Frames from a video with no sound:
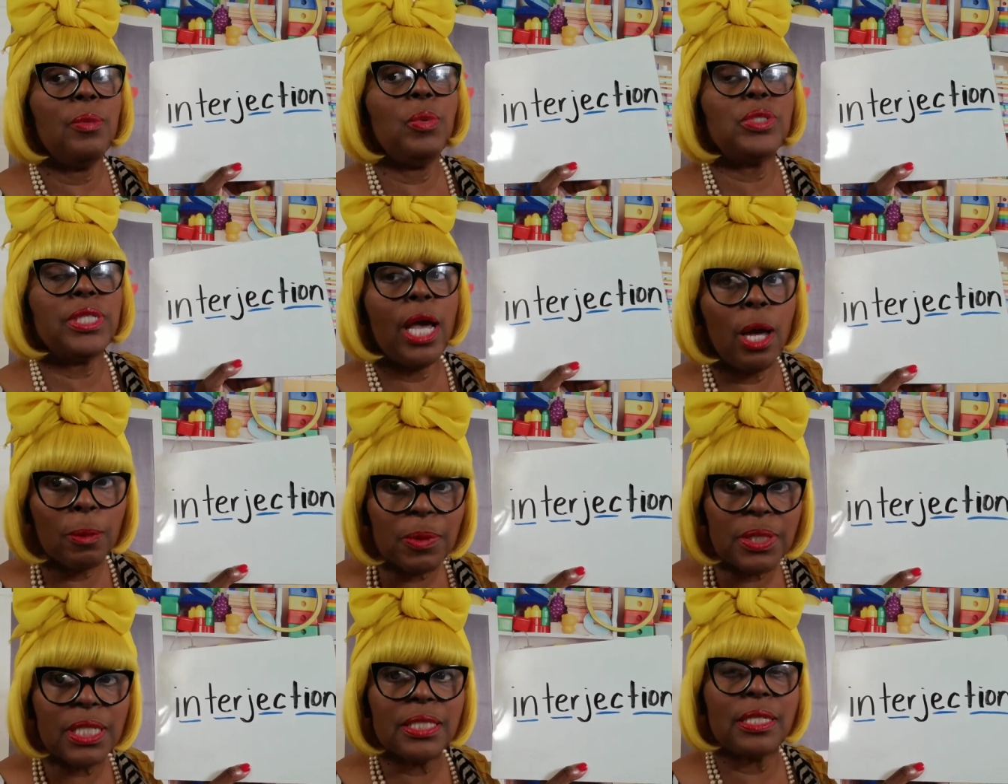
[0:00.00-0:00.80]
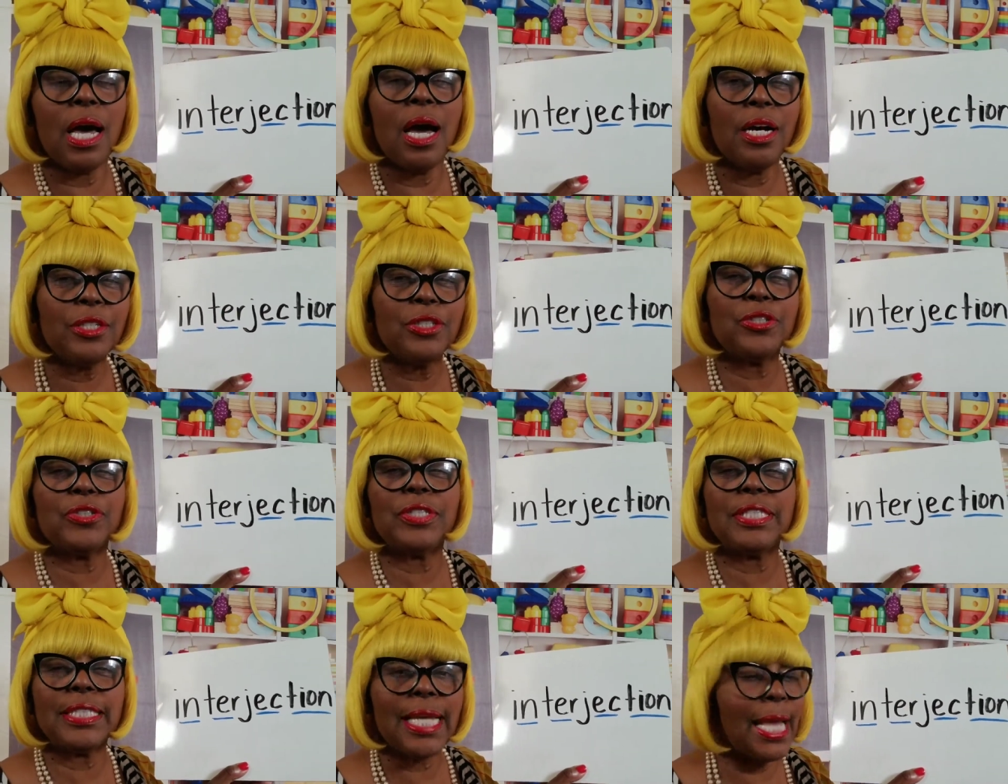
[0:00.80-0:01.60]
which helps us
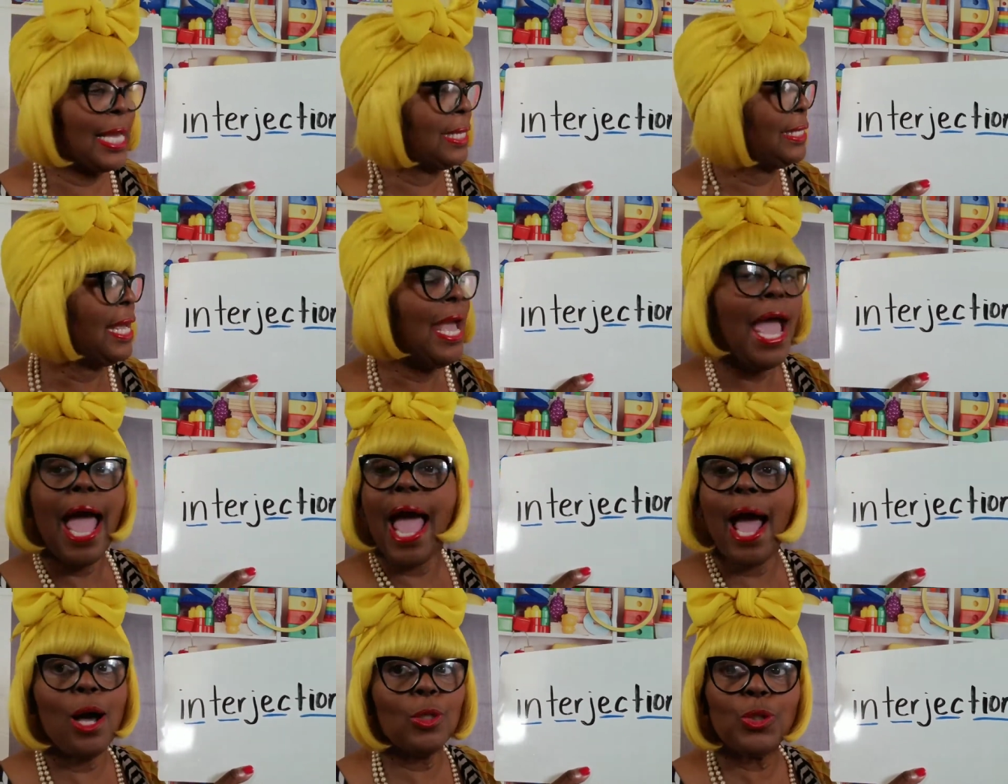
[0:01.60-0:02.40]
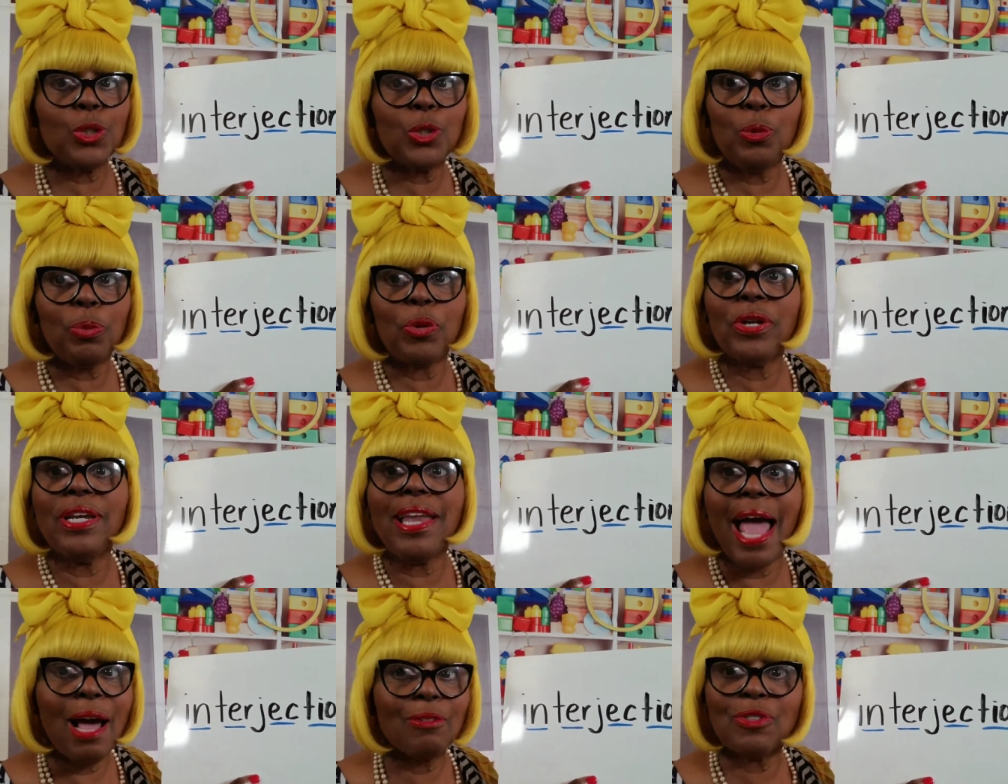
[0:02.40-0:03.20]
understand how to
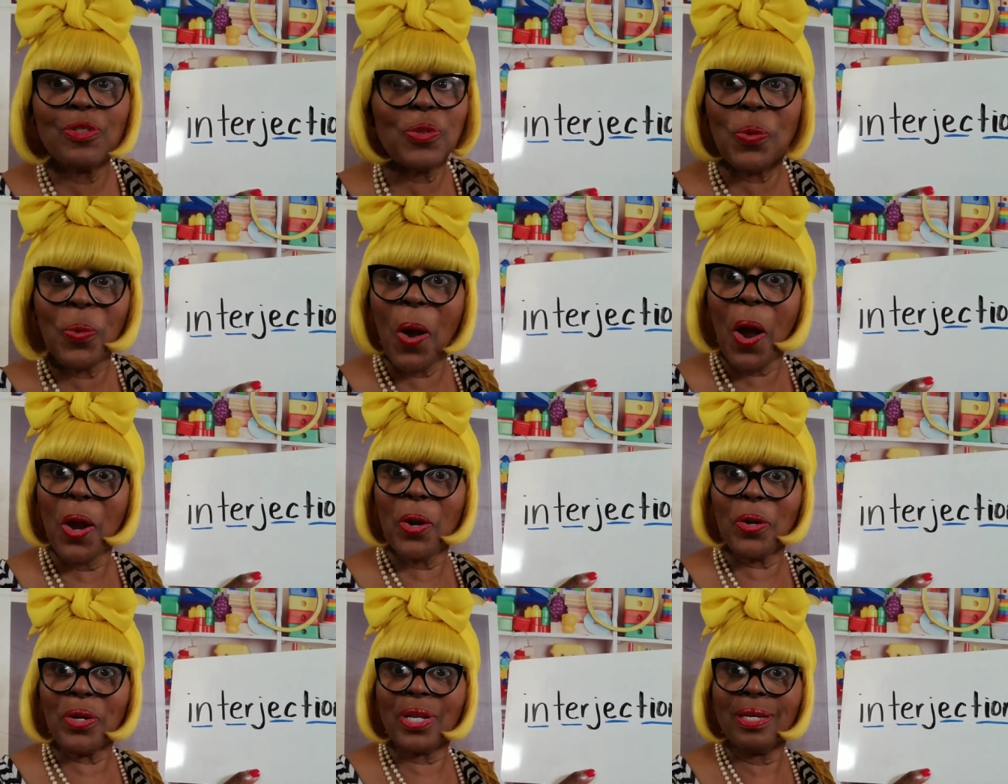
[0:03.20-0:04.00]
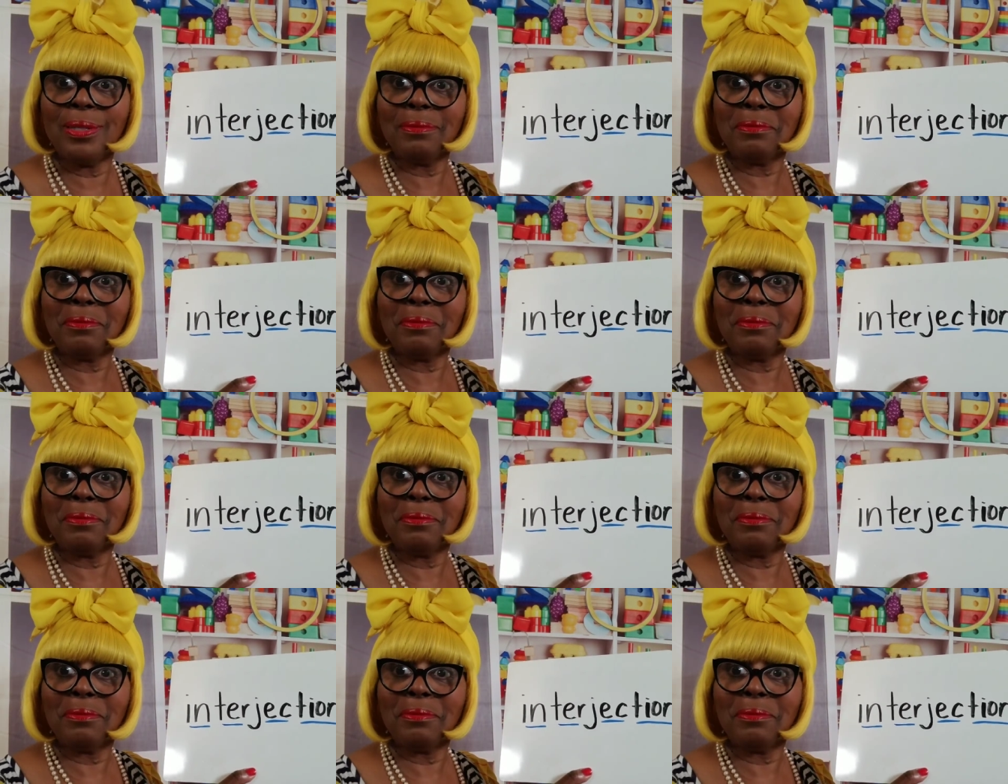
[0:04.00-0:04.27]
pronounce the word.